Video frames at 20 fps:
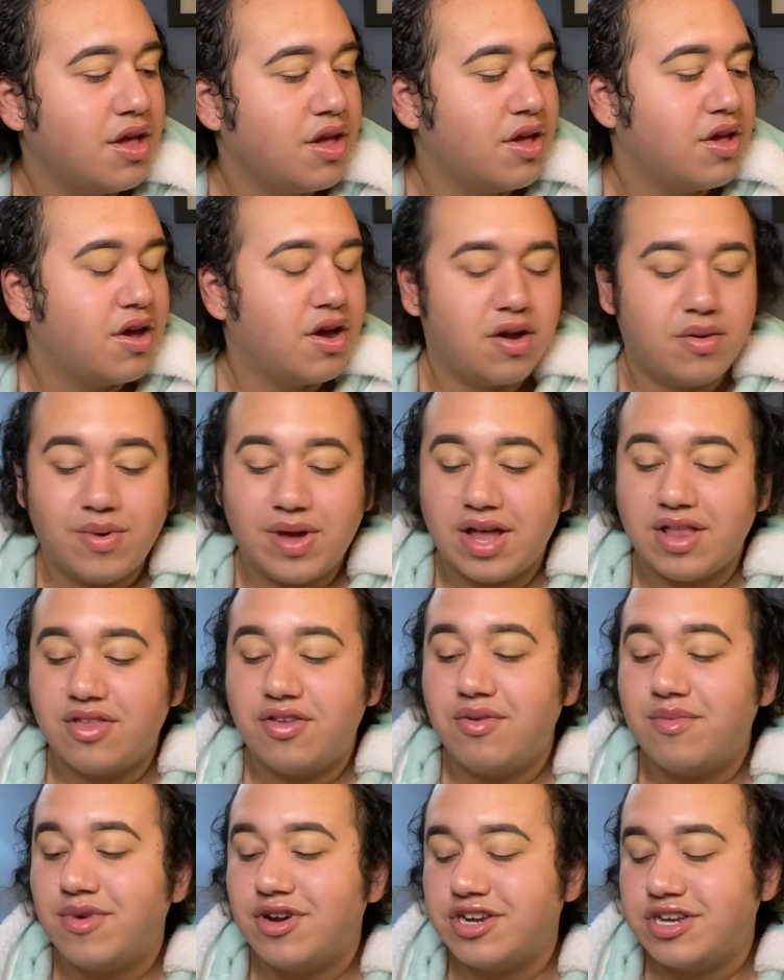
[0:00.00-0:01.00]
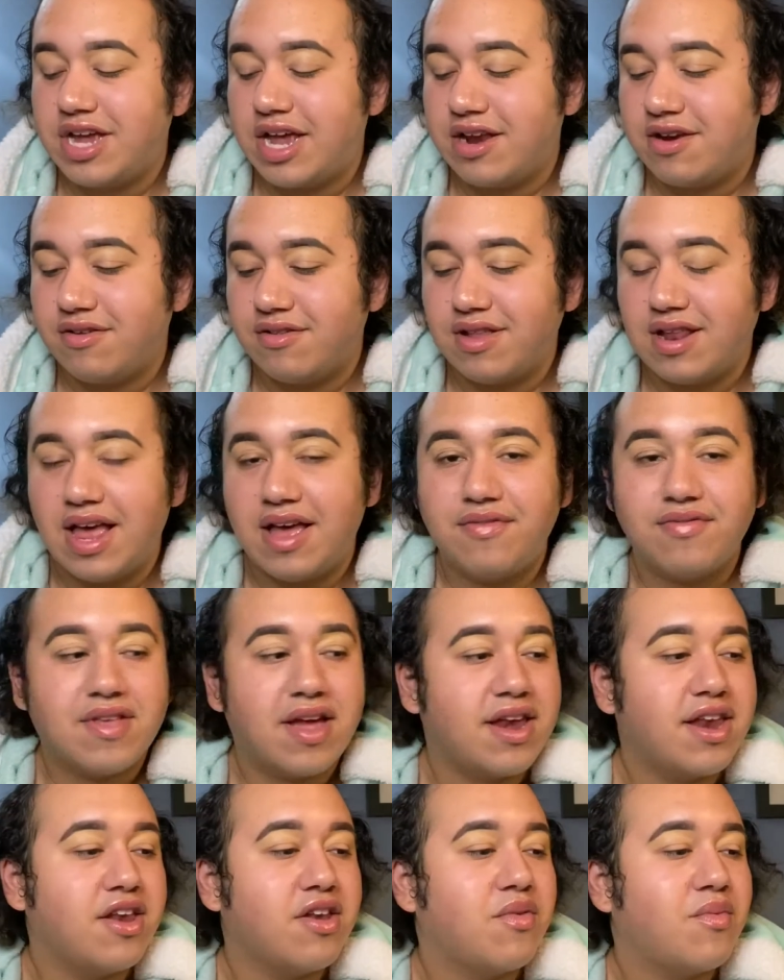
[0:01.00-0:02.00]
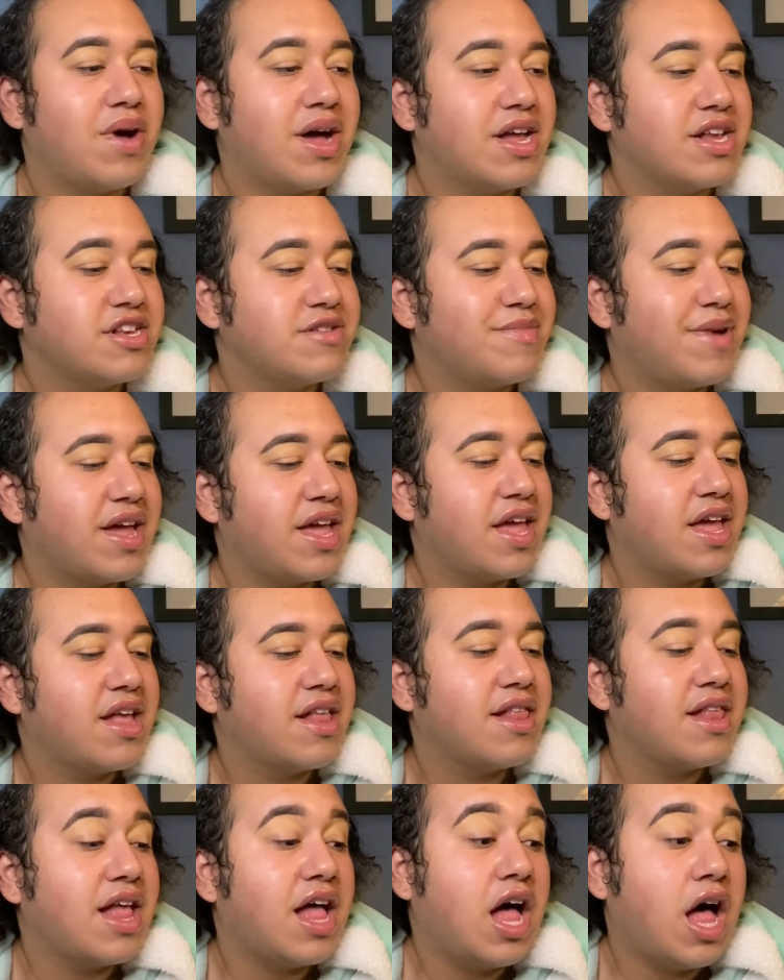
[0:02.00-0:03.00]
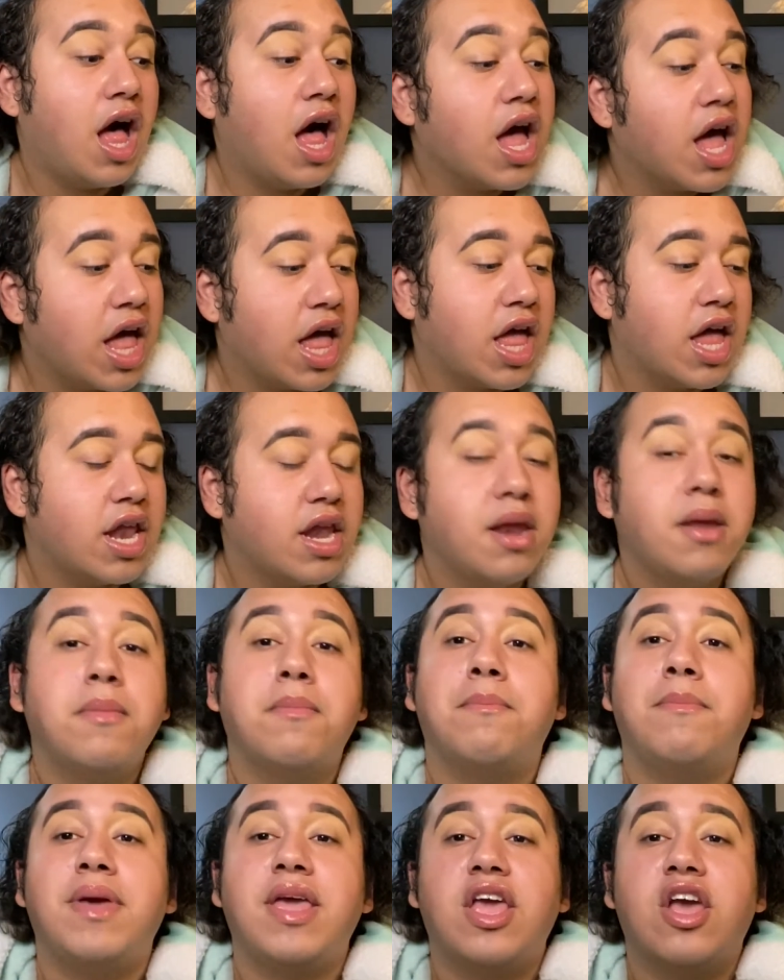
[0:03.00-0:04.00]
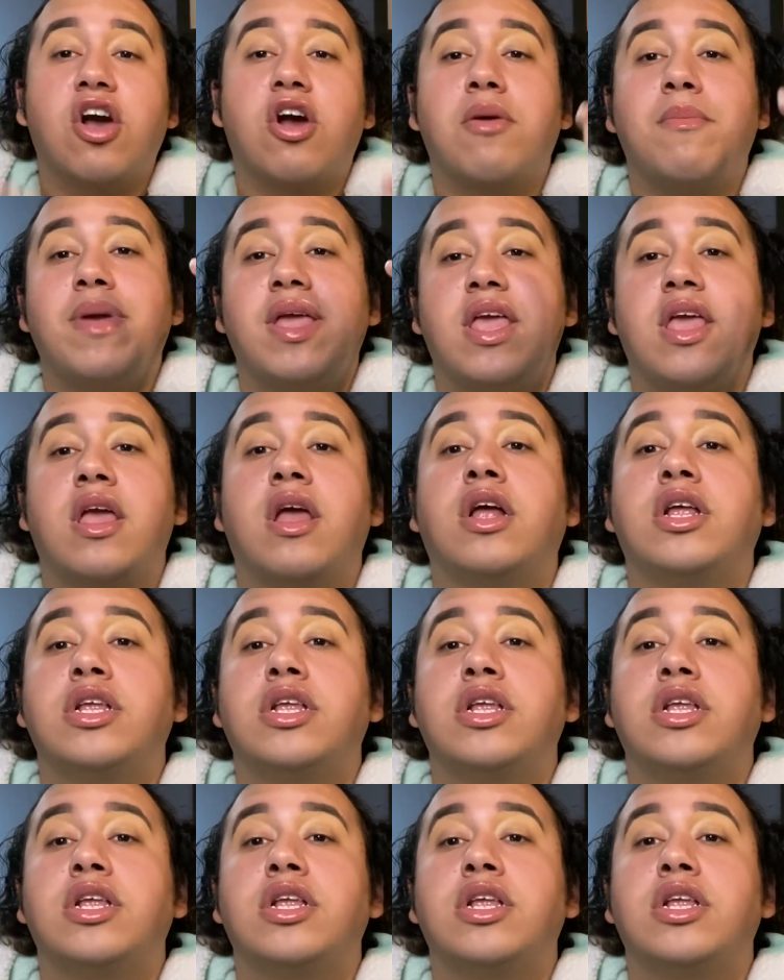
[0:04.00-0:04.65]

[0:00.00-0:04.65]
Alright, we got 2 more shadows left. I need to wash my hands again. BRB.